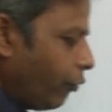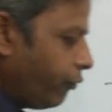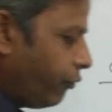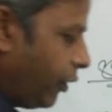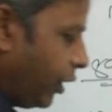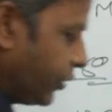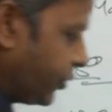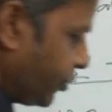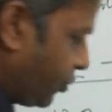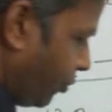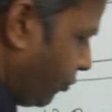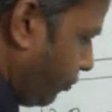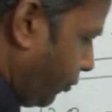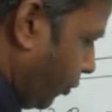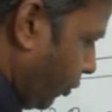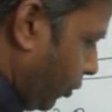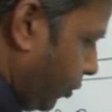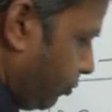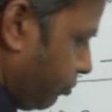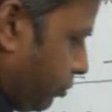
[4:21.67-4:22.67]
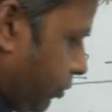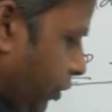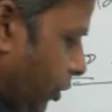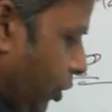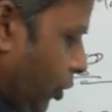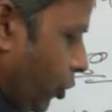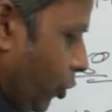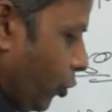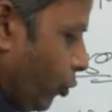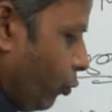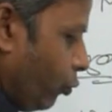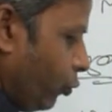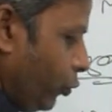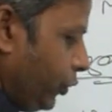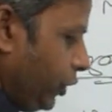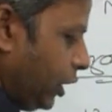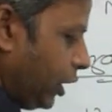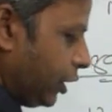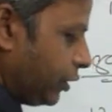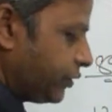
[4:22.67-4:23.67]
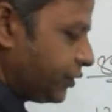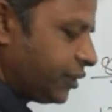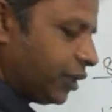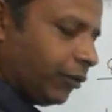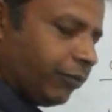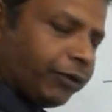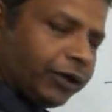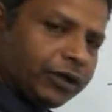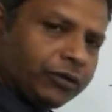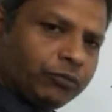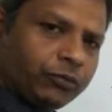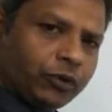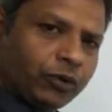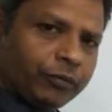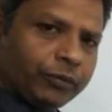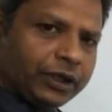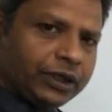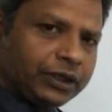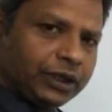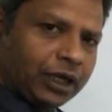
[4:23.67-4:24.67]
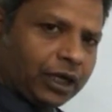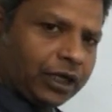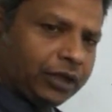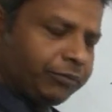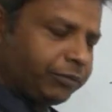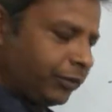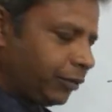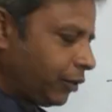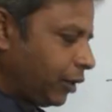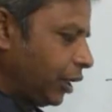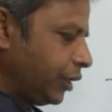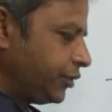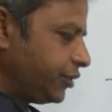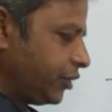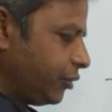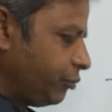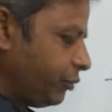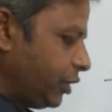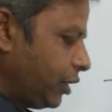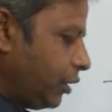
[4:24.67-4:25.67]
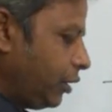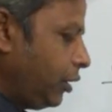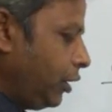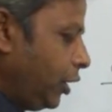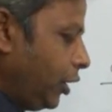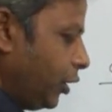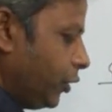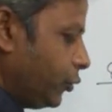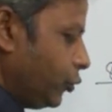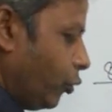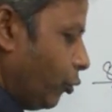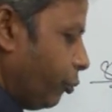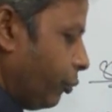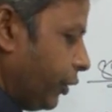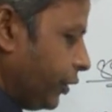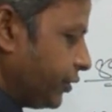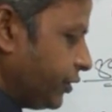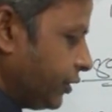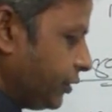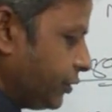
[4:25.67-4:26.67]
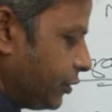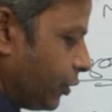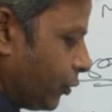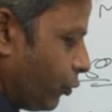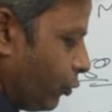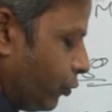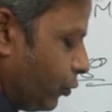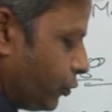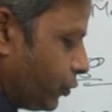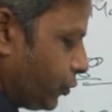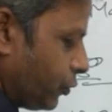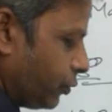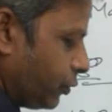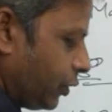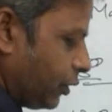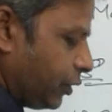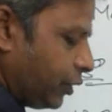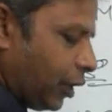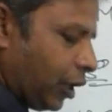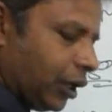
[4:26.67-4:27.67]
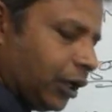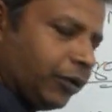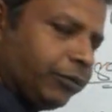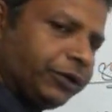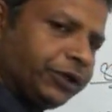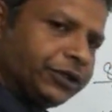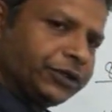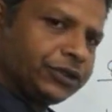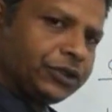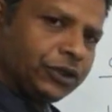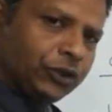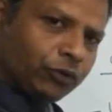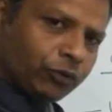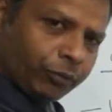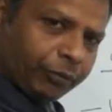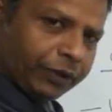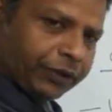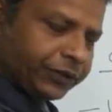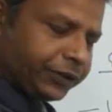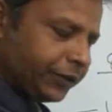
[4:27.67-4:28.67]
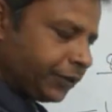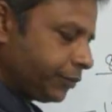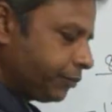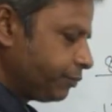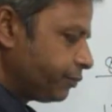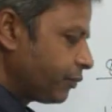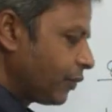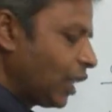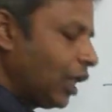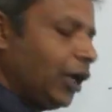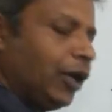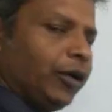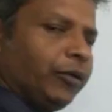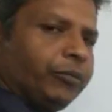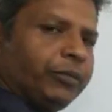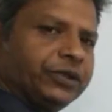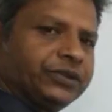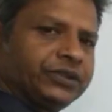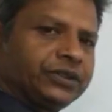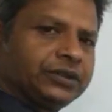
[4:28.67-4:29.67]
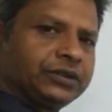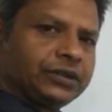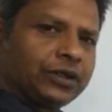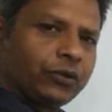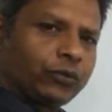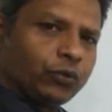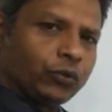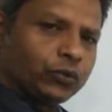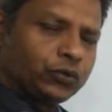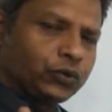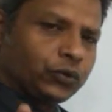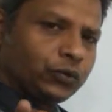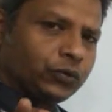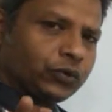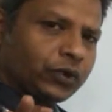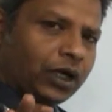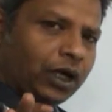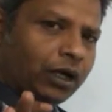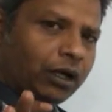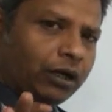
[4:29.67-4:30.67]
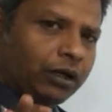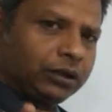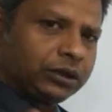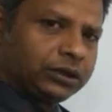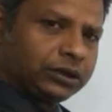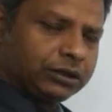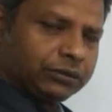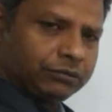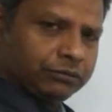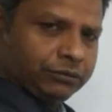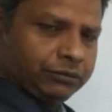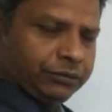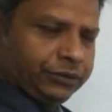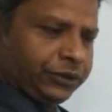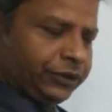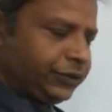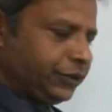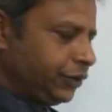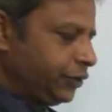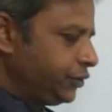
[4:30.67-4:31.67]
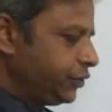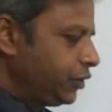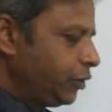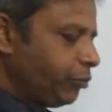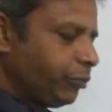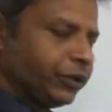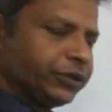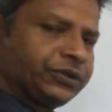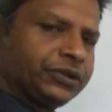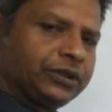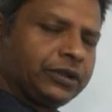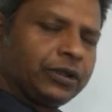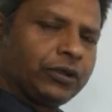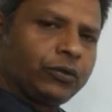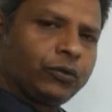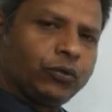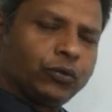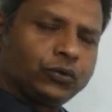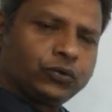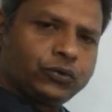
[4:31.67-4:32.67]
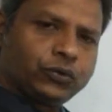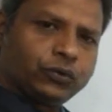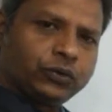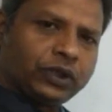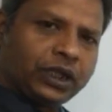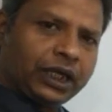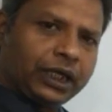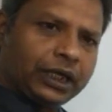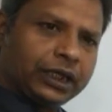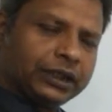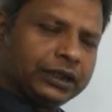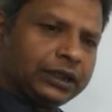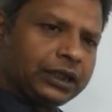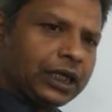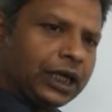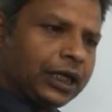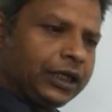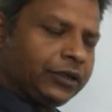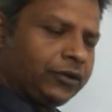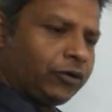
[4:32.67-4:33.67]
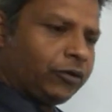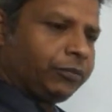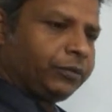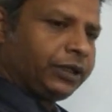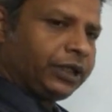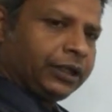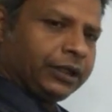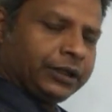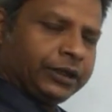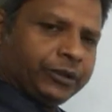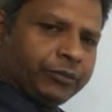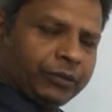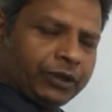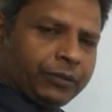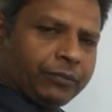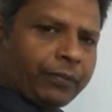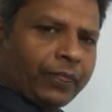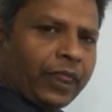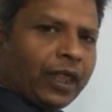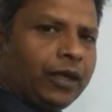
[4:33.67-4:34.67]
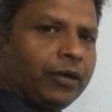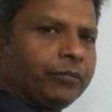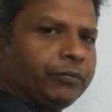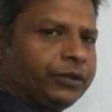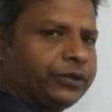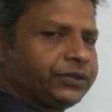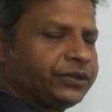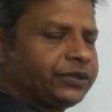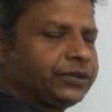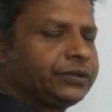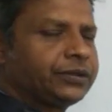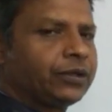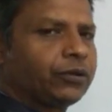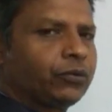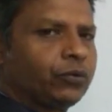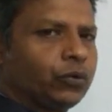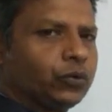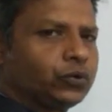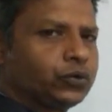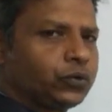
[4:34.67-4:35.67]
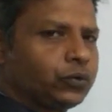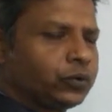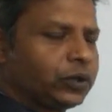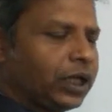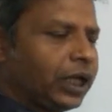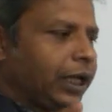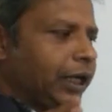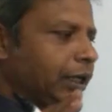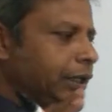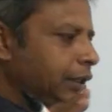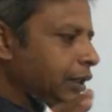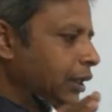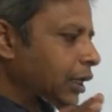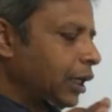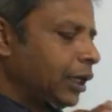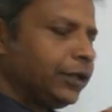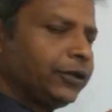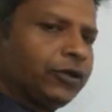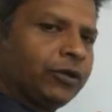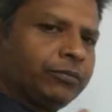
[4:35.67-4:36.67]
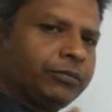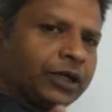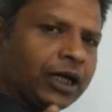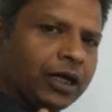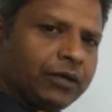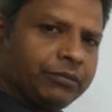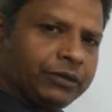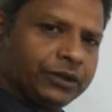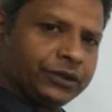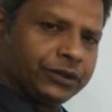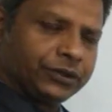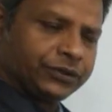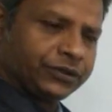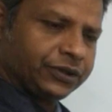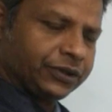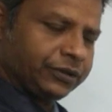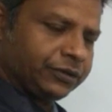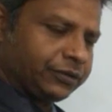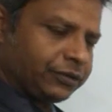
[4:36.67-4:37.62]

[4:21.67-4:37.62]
First of all, we are suffering from any hyperglycemia. The patient that goes to the diabetes neuropathy, patient that goes to the heart disease, patient that goes to the any kind of edema, patient that goes to the any kind of diabetes